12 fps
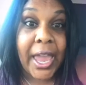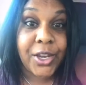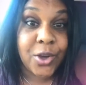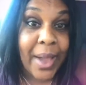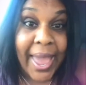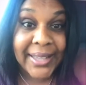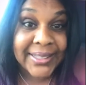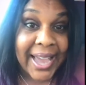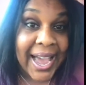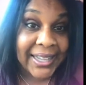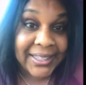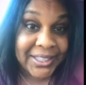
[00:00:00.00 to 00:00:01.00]
and you ask
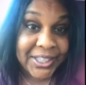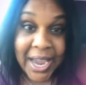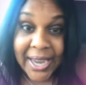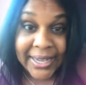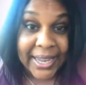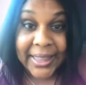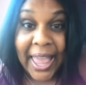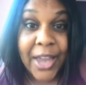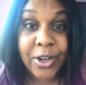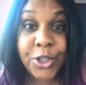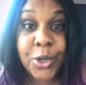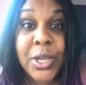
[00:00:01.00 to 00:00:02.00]
God to shine that
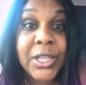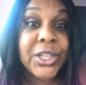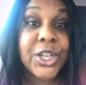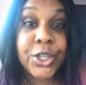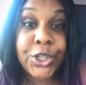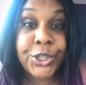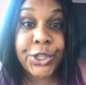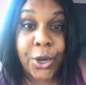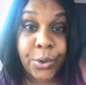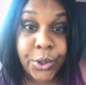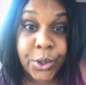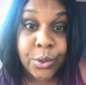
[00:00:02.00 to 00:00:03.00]
light on you, he's going to
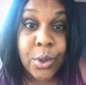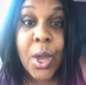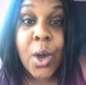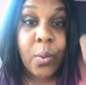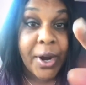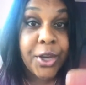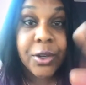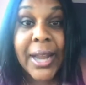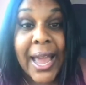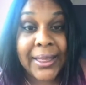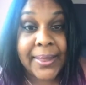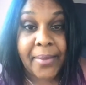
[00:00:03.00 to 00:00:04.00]
show you where you're
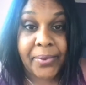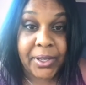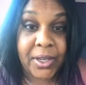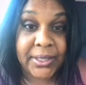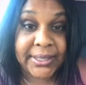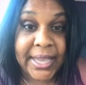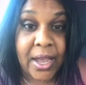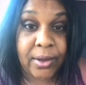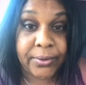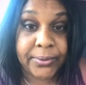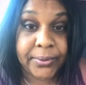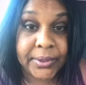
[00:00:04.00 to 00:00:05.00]
not loving
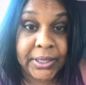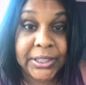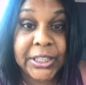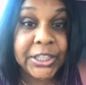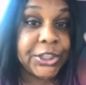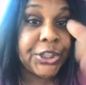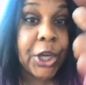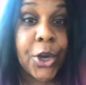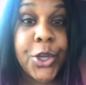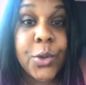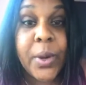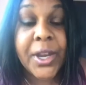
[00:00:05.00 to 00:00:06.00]
yourself. He's going to
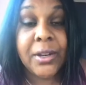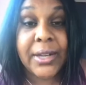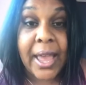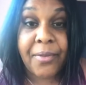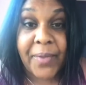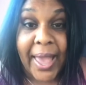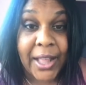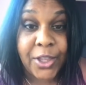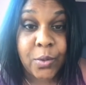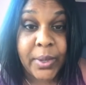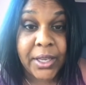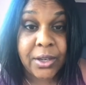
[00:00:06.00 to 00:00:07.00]
show you where you're not
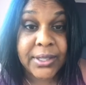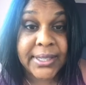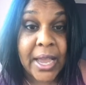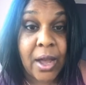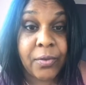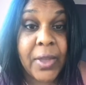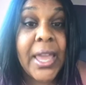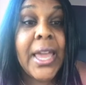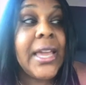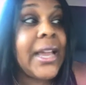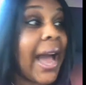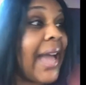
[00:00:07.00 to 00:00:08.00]
valuing yourself.
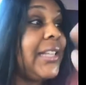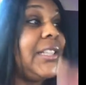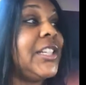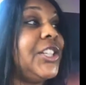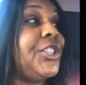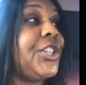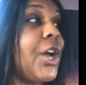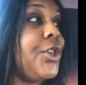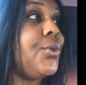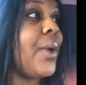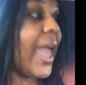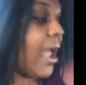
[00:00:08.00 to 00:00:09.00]
God is going to show
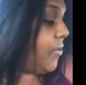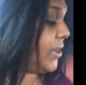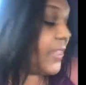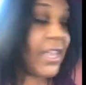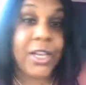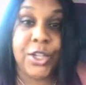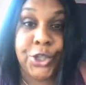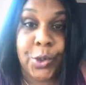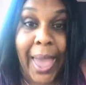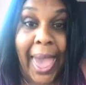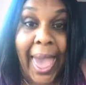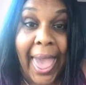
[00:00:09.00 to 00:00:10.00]
you everything because
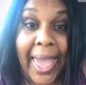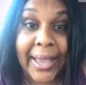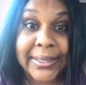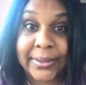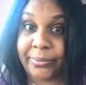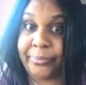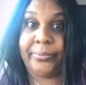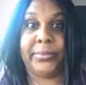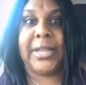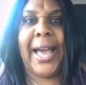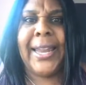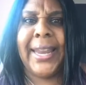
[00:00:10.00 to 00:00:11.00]
you ask.
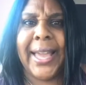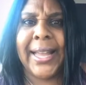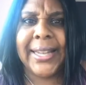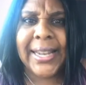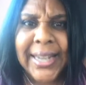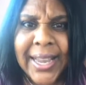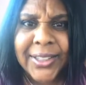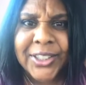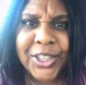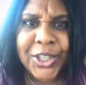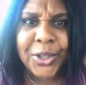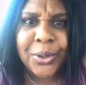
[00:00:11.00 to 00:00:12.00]
God ain't got nothing
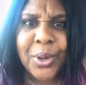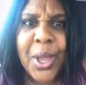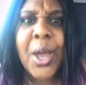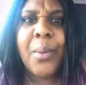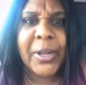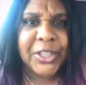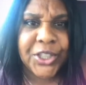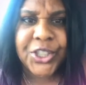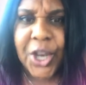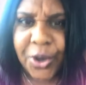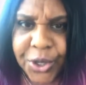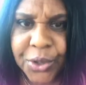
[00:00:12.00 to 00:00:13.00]
else to do but to
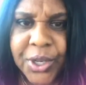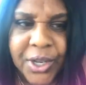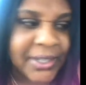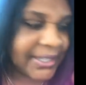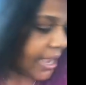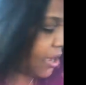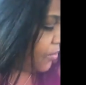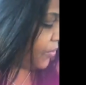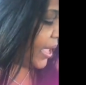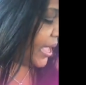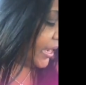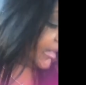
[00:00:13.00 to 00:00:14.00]
show you
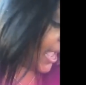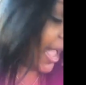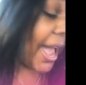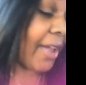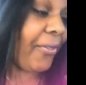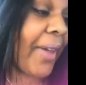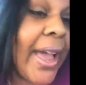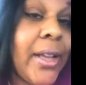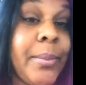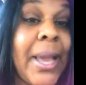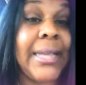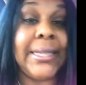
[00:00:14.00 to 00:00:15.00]
yourself. And I
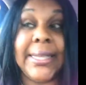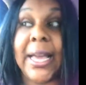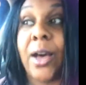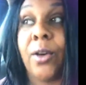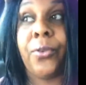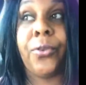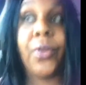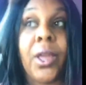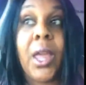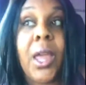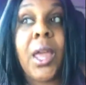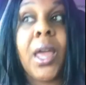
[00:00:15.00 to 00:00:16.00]
found myself